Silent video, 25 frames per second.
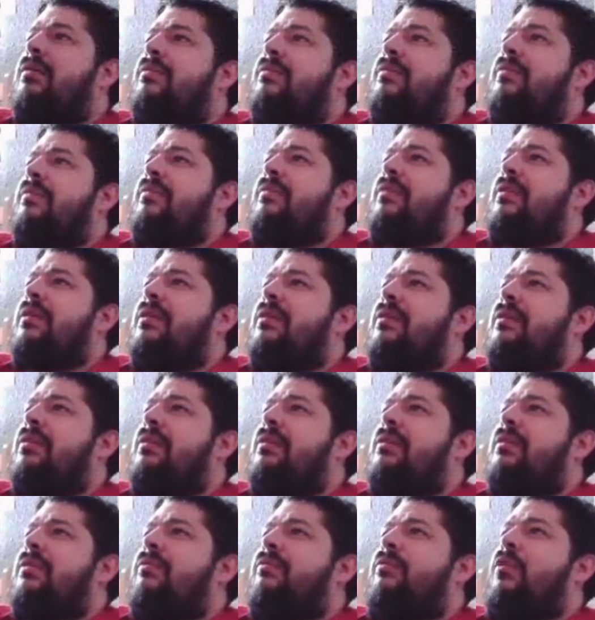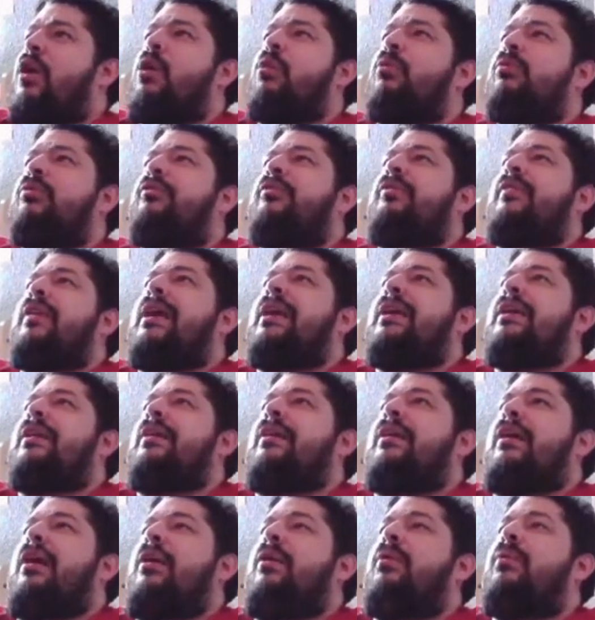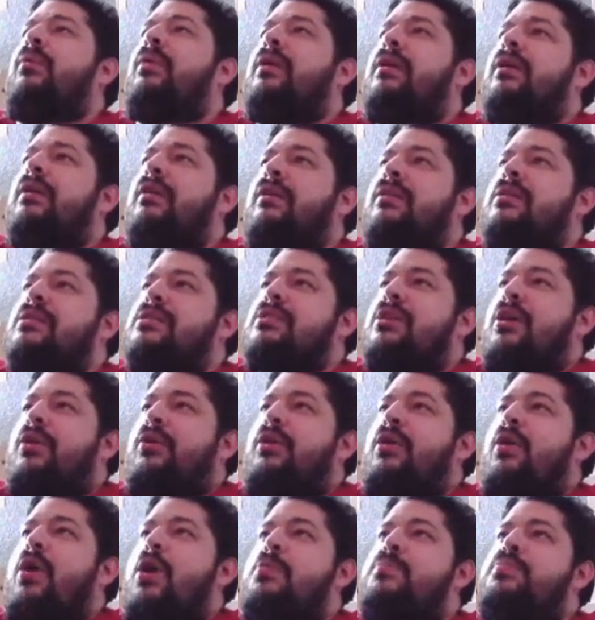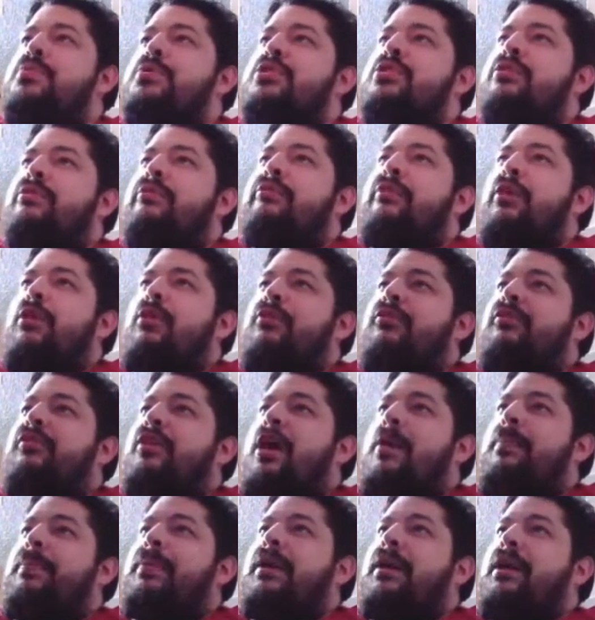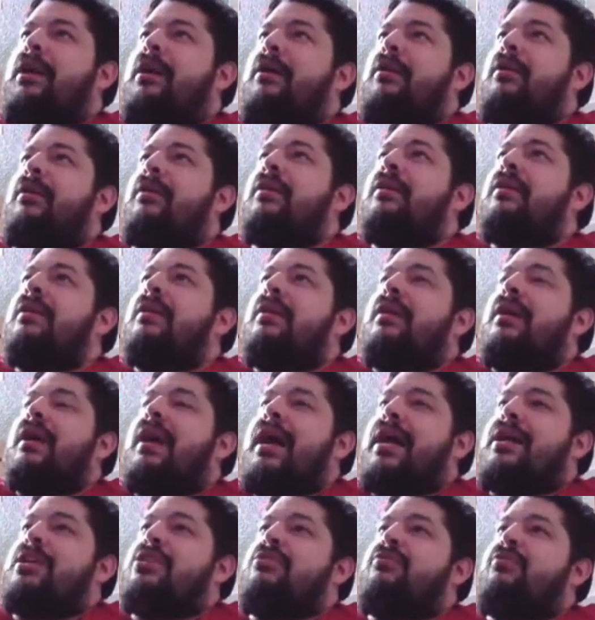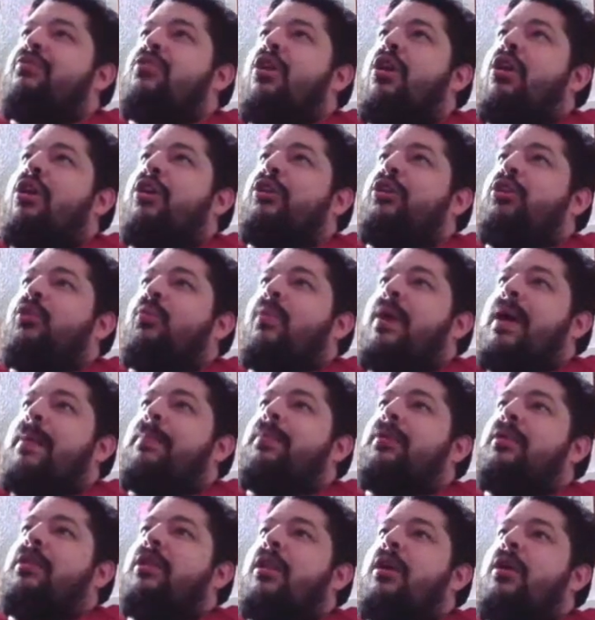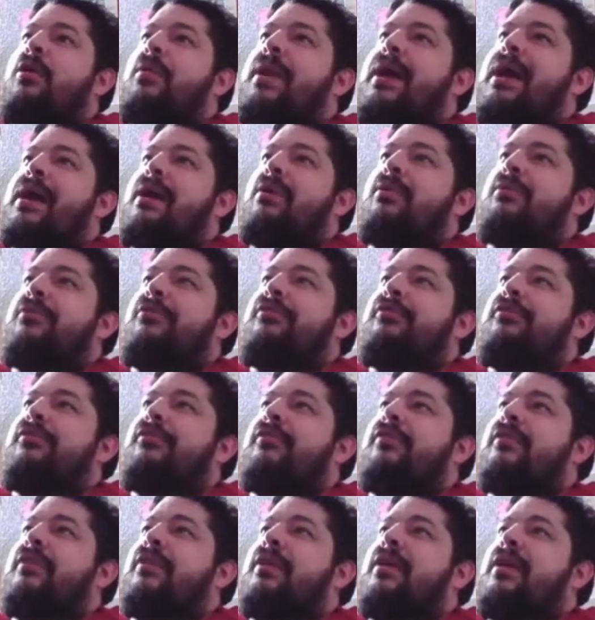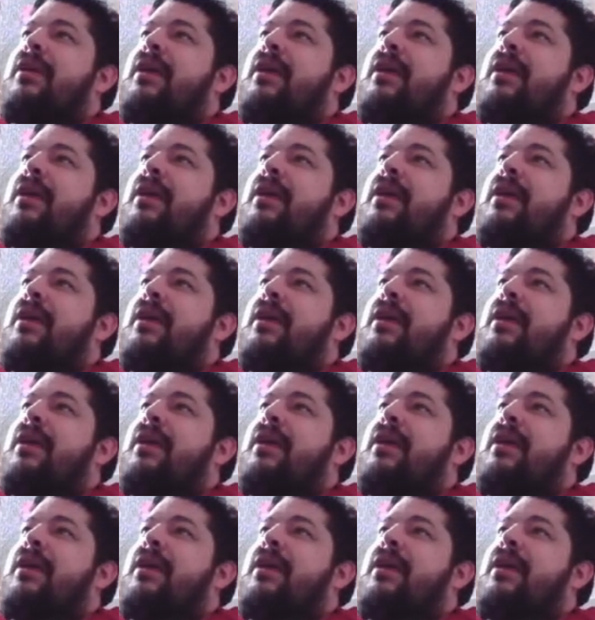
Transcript: Is this it? Vault. There you go. So you open your vault up here, and you've got your weapon loadouts,